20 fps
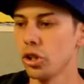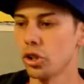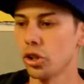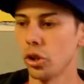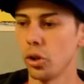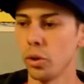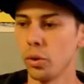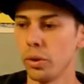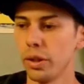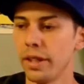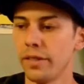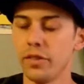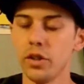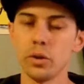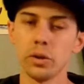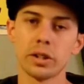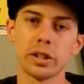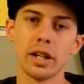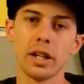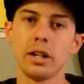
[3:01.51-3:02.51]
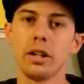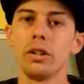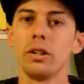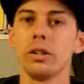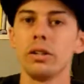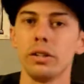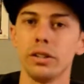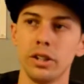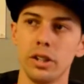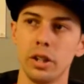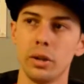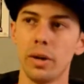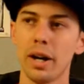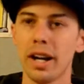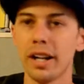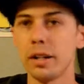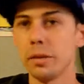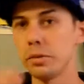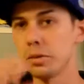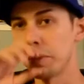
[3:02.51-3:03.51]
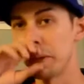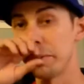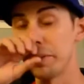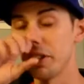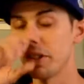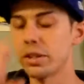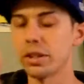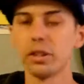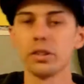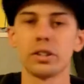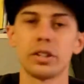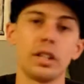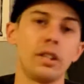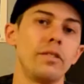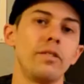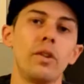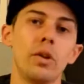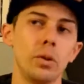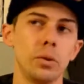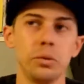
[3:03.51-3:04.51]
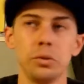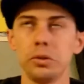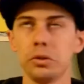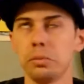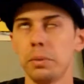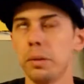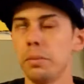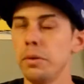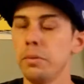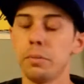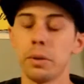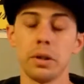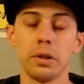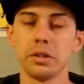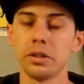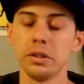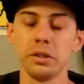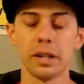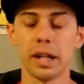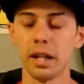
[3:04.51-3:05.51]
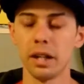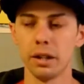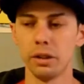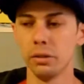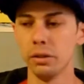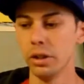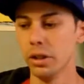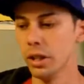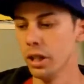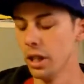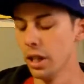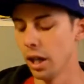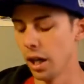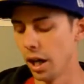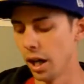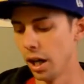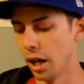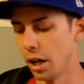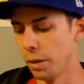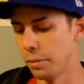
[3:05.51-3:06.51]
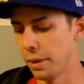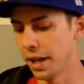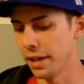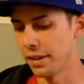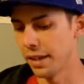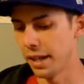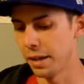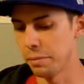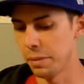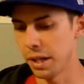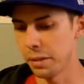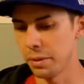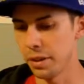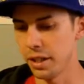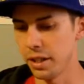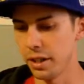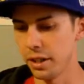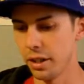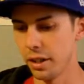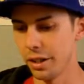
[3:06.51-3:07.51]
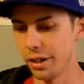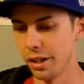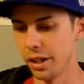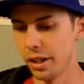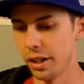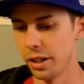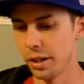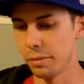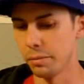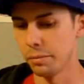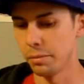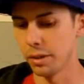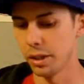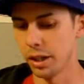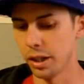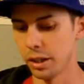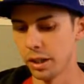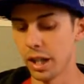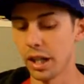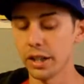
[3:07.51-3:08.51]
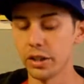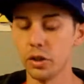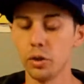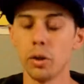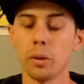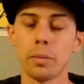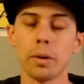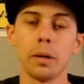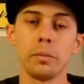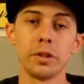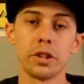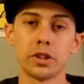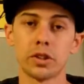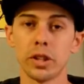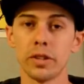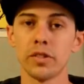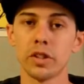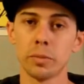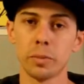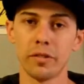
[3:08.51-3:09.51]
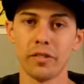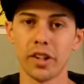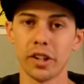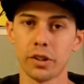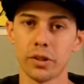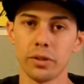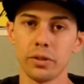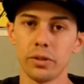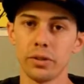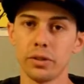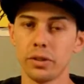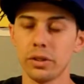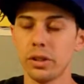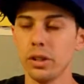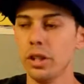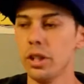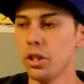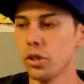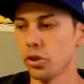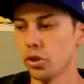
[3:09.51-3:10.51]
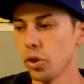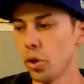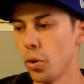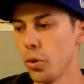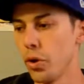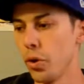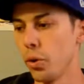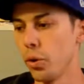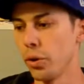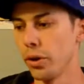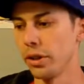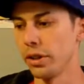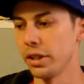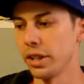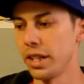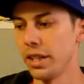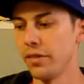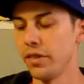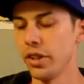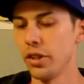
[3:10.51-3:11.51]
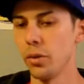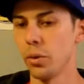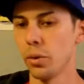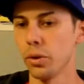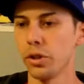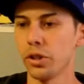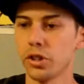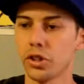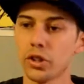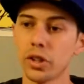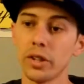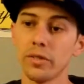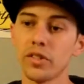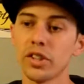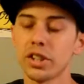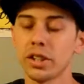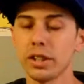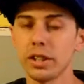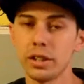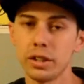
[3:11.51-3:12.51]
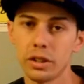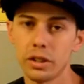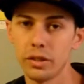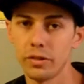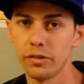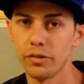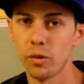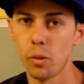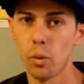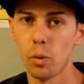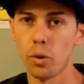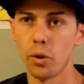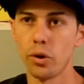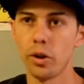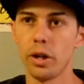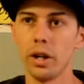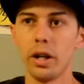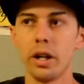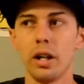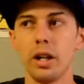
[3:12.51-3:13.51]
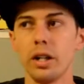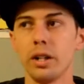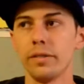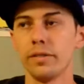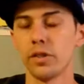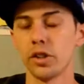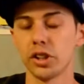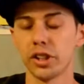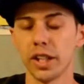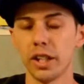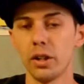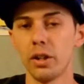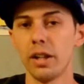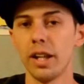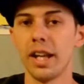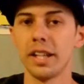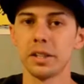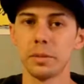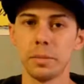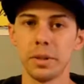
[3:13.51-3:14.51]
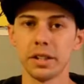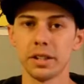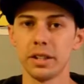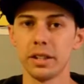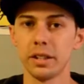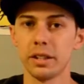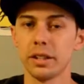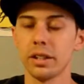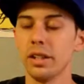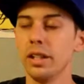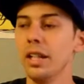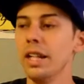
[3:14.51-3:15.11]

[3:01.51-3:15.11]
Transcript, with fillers: So if you sell, you know, items, maybe you sell cell phones, maybe purses, I don't know, um, and then maybe um, a lot of you are probably service professionals. So you're giving your services for uh, for sale as a business.